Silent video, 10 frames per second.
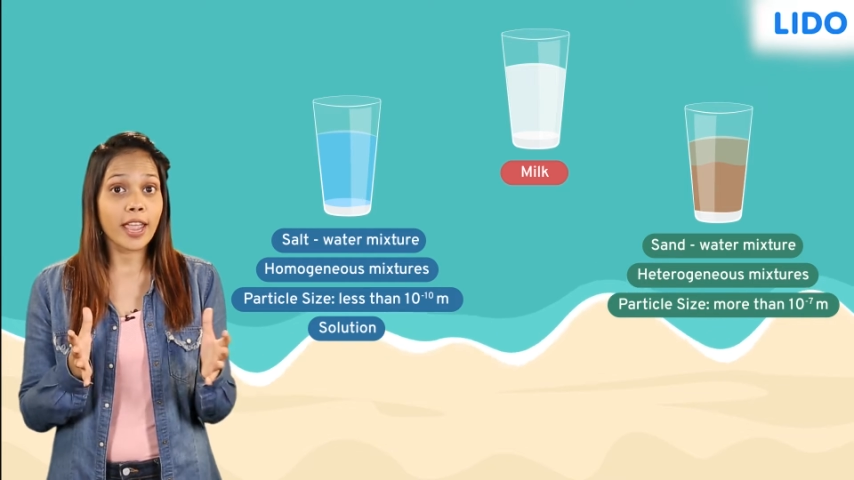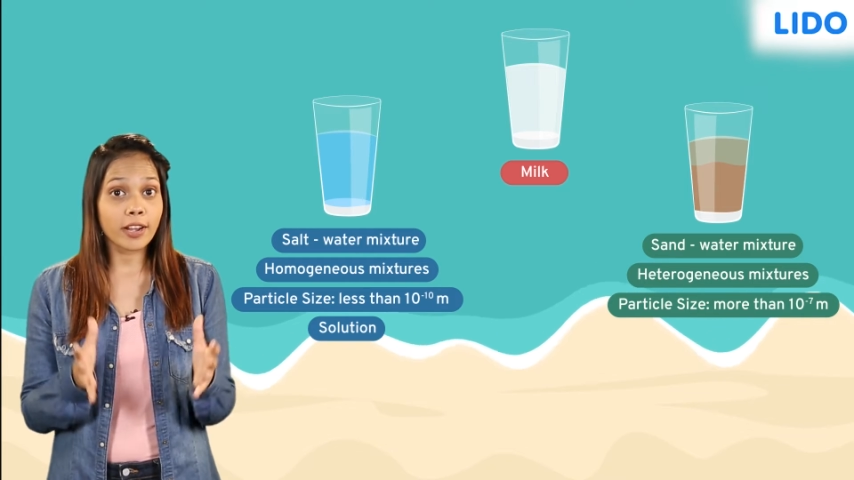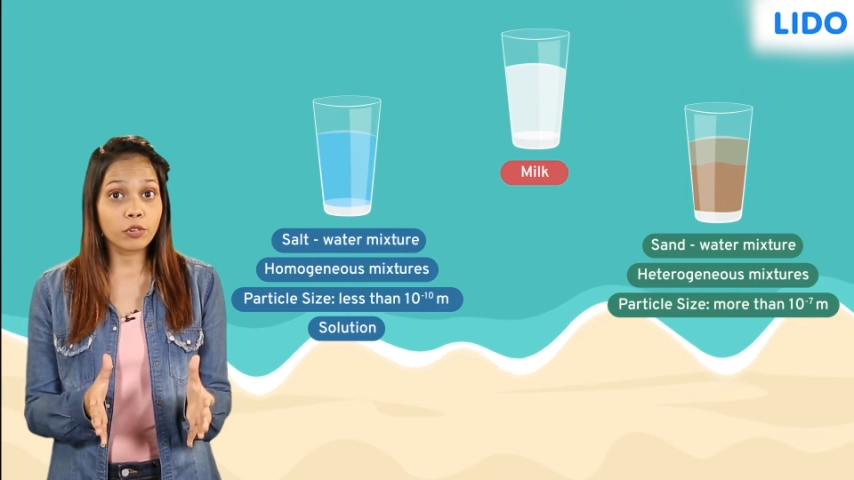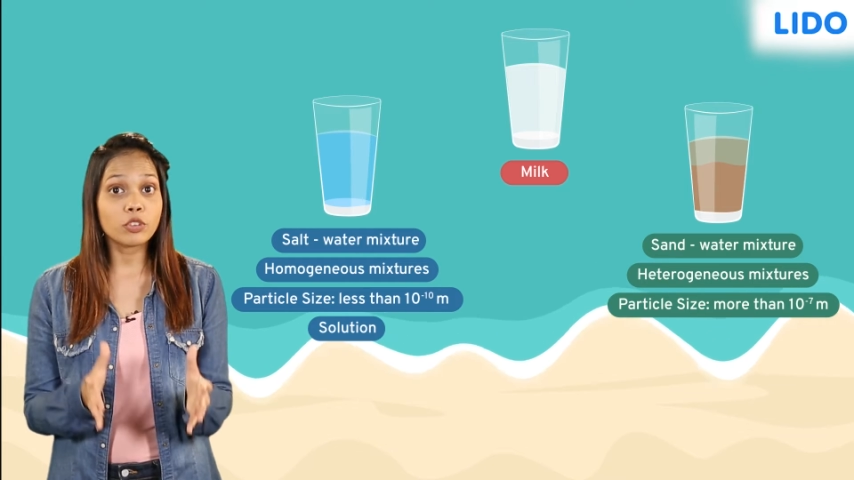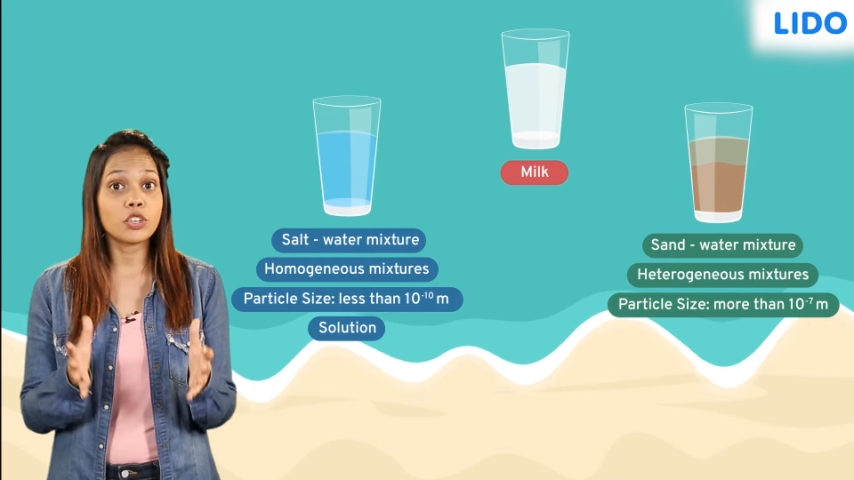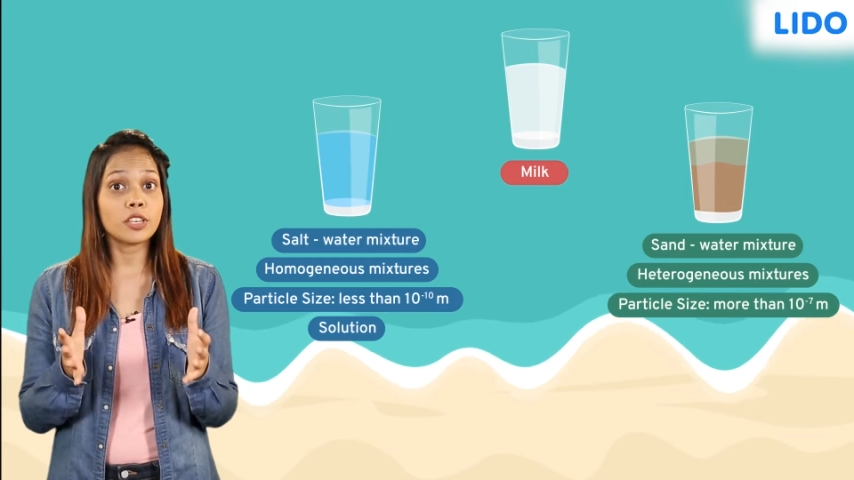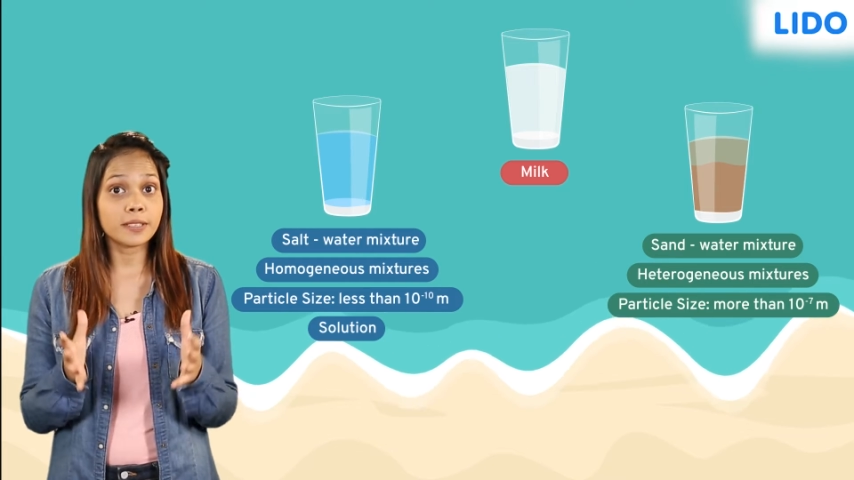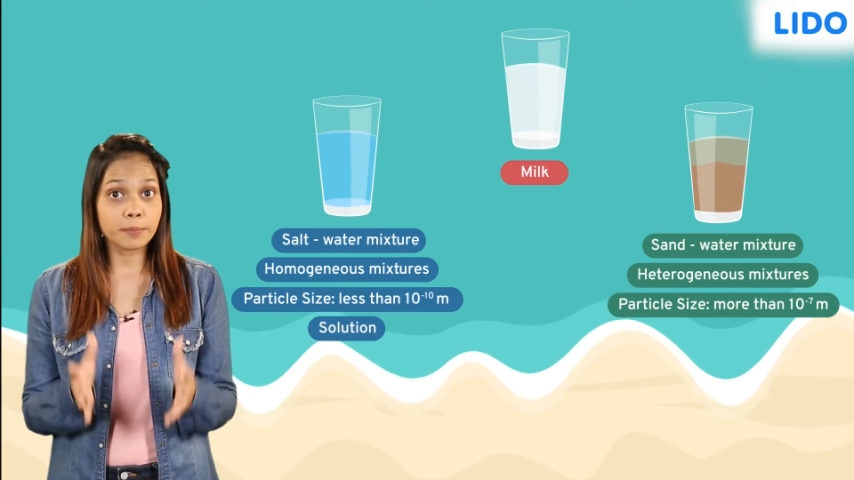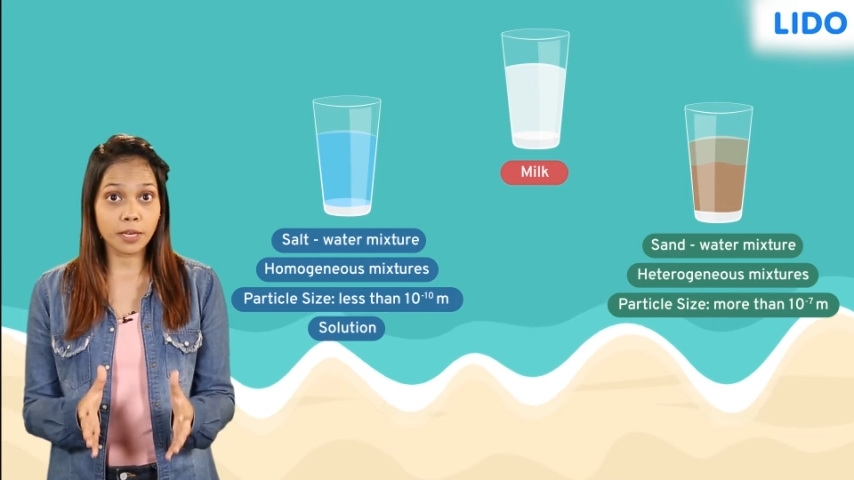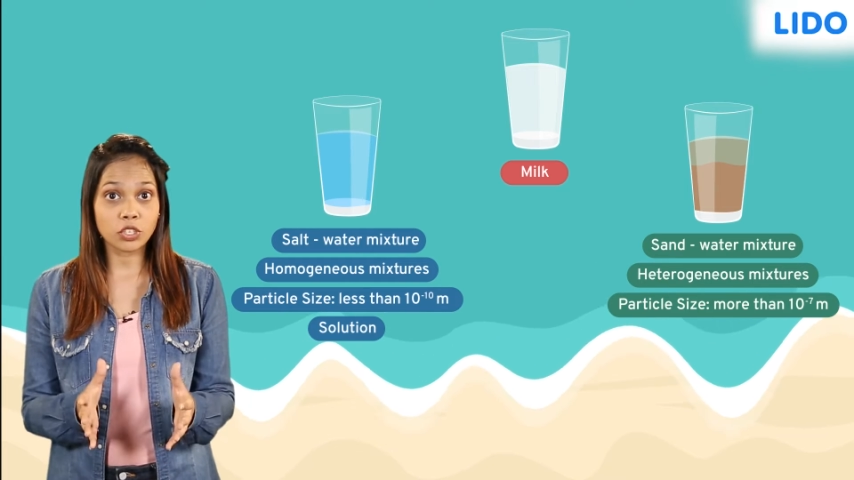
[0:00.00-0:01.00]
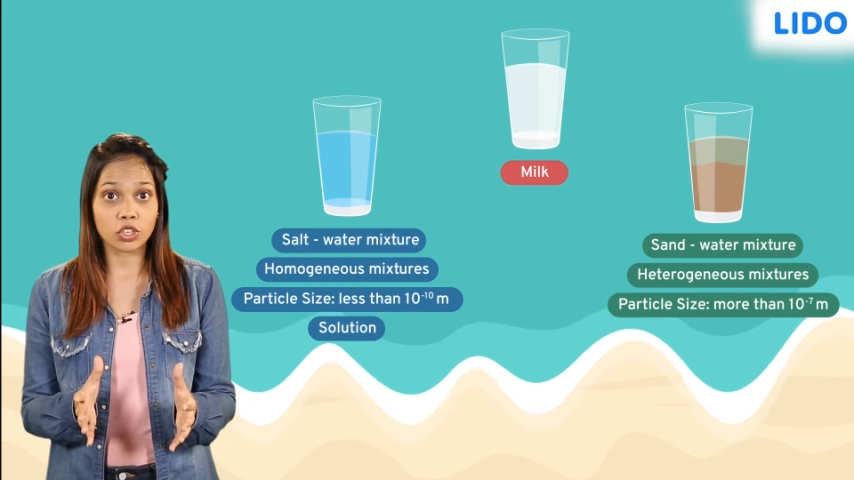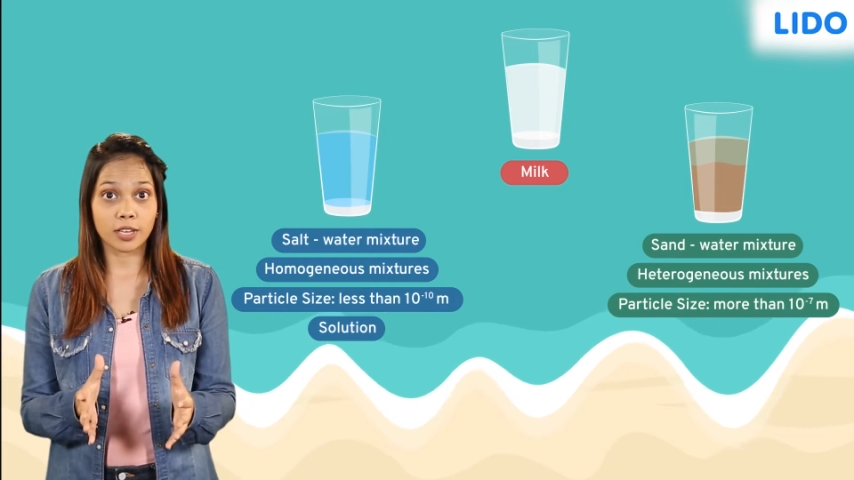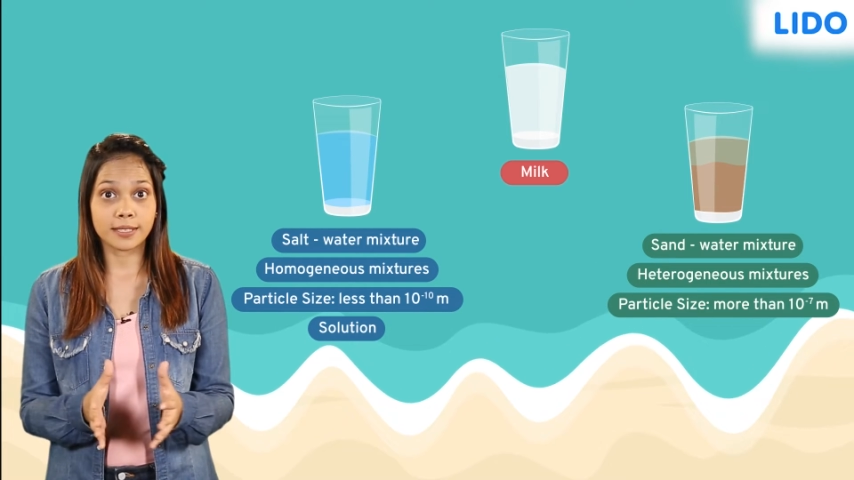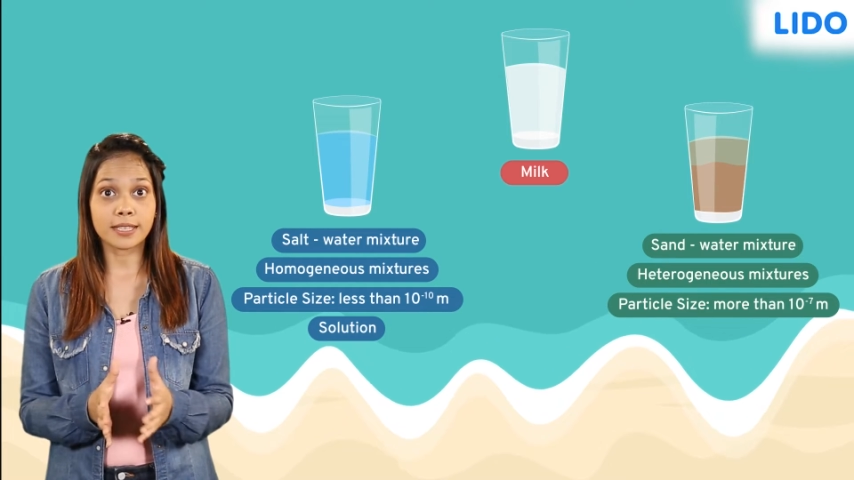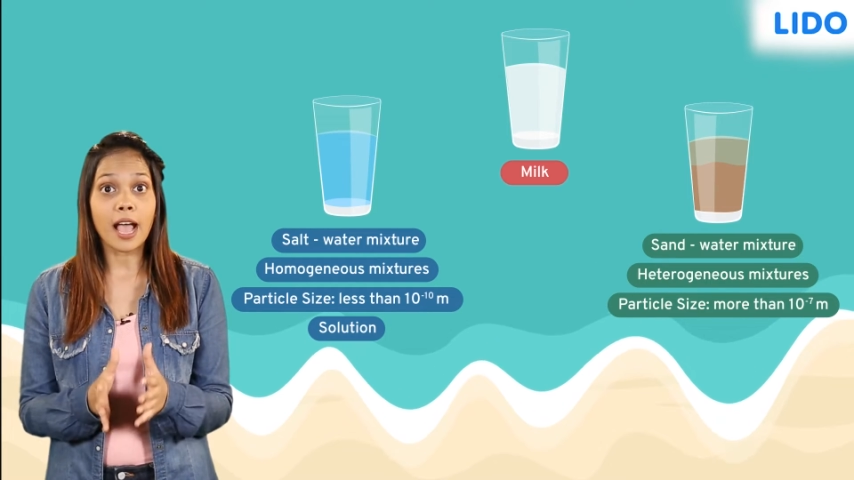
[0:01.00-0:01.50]
heterogeneous
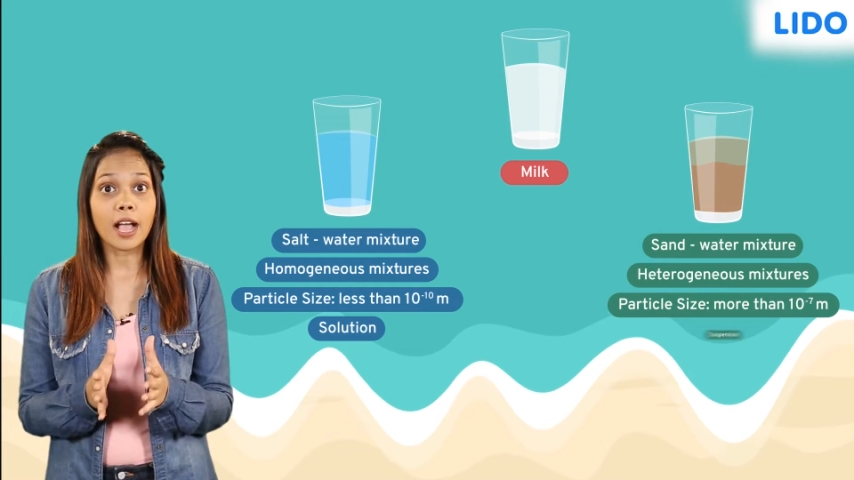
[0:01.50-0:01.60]
mixtures